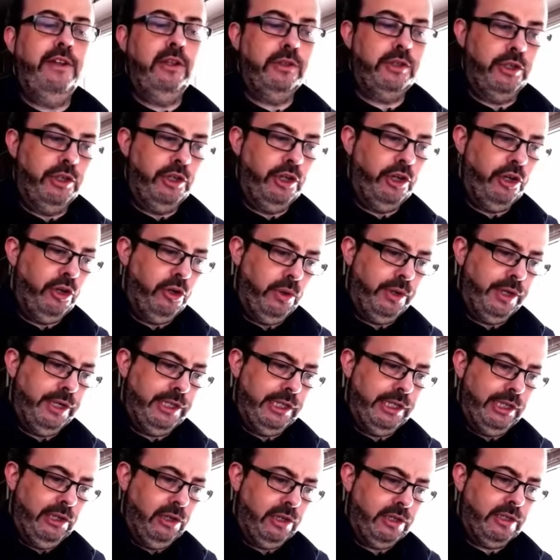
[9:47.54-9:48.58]
new because he
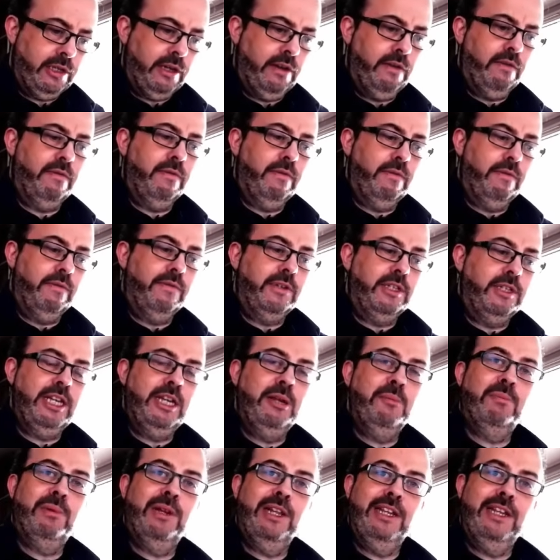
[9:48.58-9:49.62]
looks so
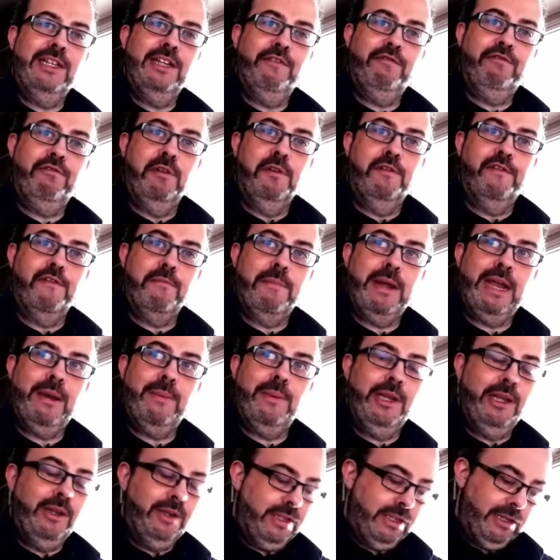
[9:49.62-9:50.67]
deeply different from how we
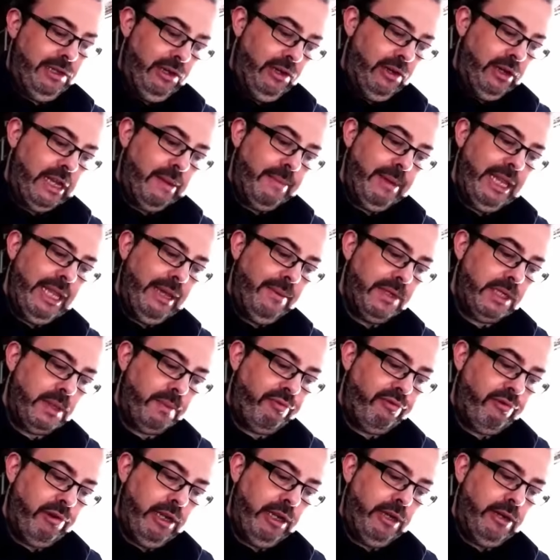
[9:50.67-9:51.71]
used to look. I mean, that was a
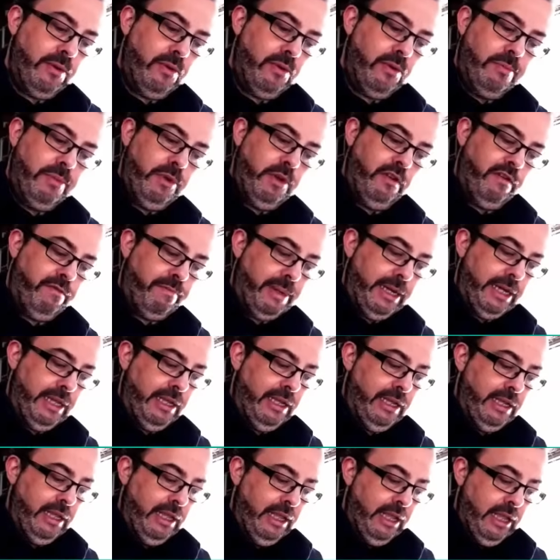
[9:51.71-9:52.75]
pretty cool move by the
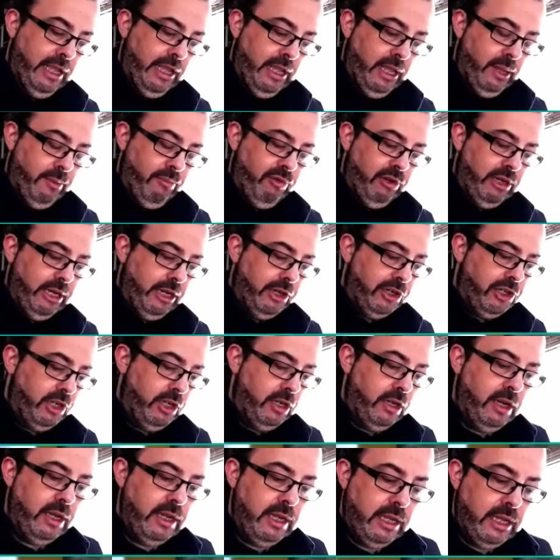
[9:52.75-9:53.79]
production
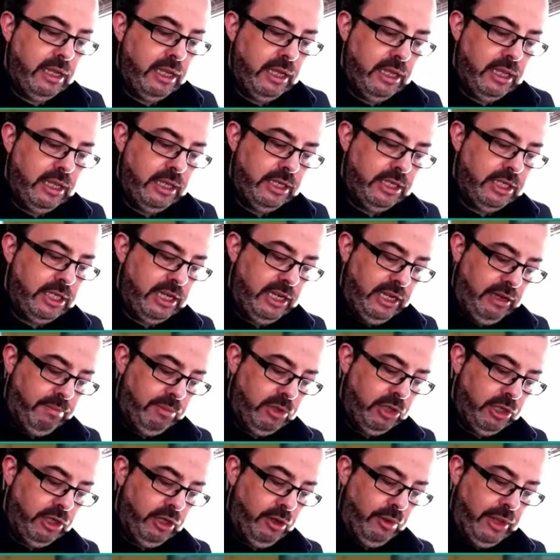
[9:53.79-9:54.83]
team to
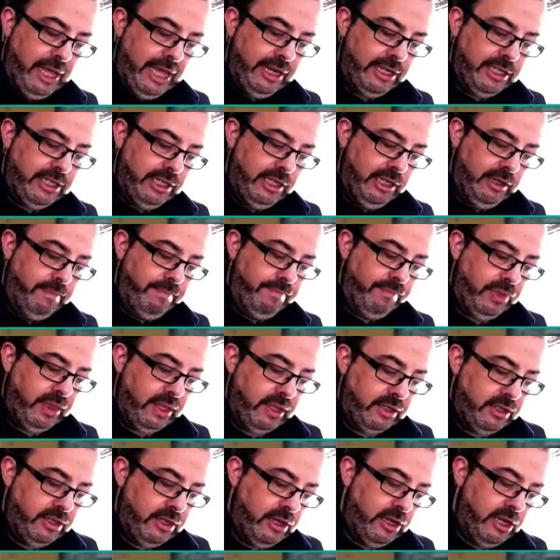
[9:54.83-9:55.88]
do that to him,
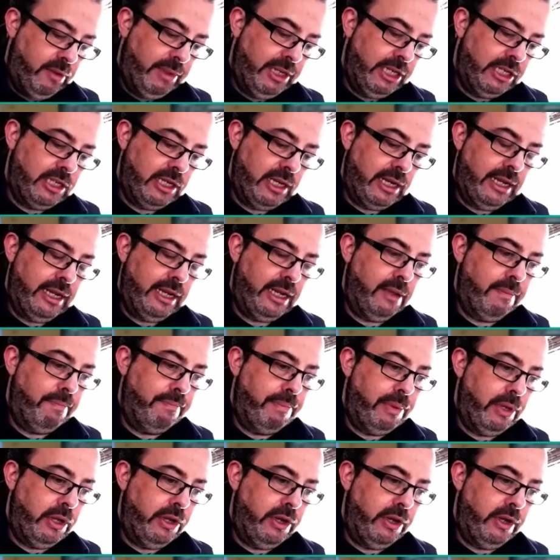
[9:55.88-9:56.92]
turn him into like a
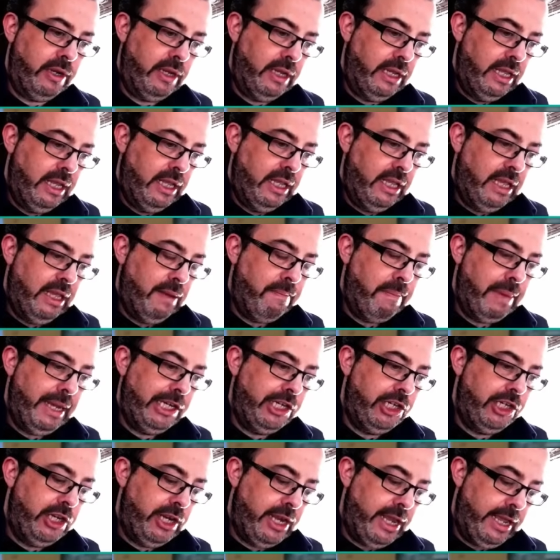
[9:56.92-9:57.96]
burnt,
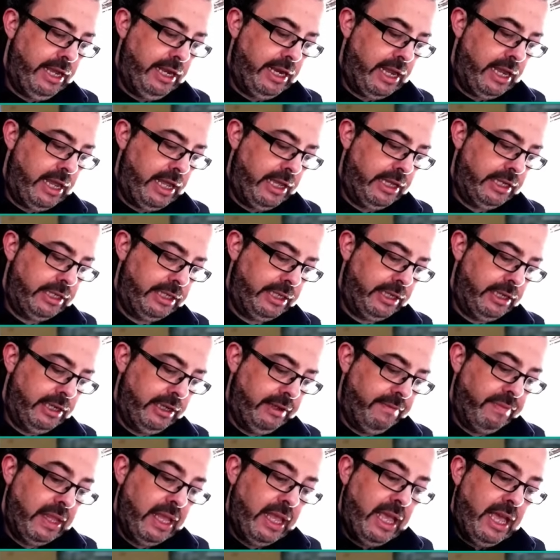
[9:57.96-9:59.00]
emaciated husk.
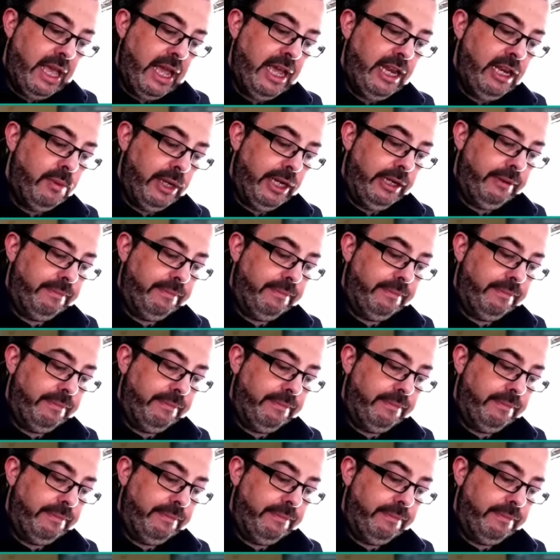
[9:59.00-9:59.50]
Anyway,